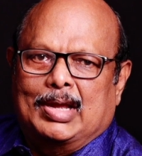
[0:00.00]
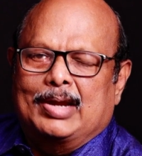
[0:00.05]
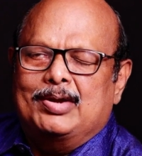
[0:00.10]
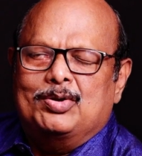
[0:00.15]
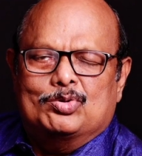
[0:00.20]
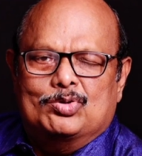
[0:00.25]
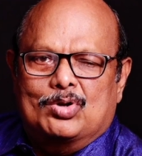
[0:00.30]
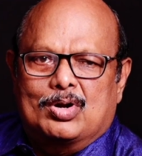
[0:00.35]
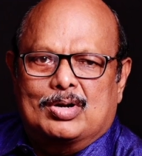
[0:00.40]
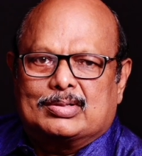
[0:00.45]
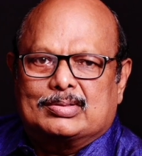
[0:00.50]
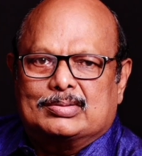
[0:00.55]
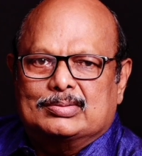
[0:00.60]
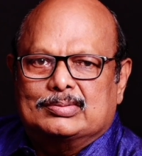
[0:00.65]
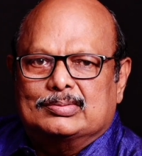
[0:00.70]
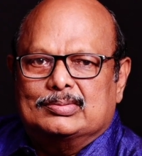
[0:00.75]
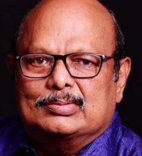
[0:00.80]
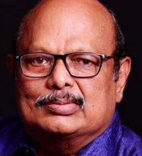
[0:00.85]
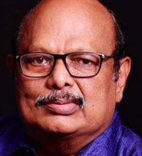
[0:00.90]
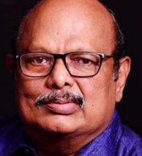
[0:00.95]
I do not
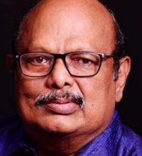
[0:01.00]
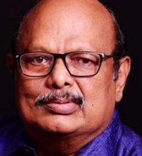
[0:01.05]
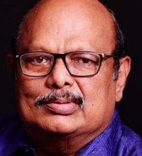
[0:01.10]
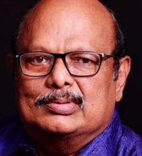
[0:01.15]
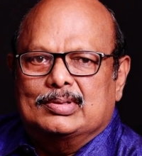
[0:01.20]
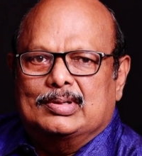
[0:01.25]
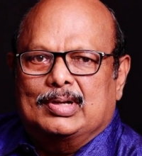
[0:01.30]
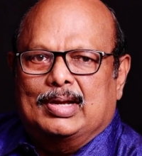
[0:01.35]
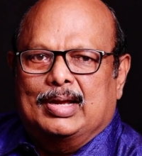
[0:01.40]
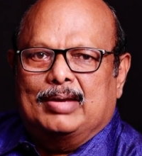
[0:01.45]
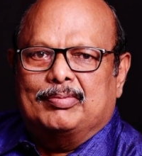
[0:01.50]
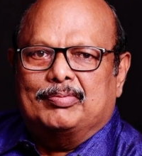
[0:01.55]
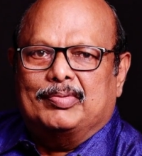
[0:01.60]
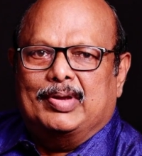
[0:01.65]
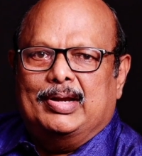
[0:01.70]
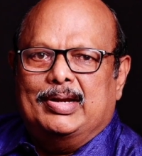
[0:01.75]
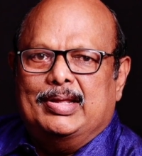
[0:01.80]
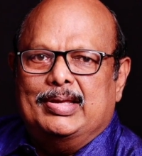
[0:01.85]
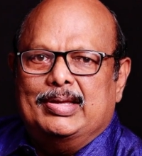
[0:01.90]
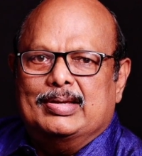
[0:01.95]
have
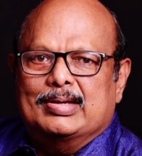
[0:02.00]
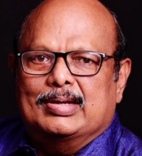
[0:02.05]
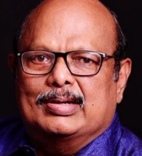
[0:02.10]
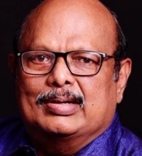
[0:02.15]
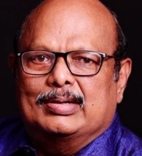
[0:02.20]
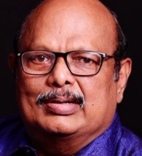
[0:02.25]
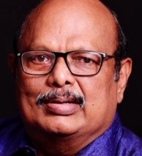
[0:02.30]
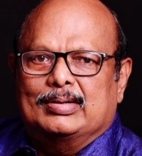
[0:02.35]
any,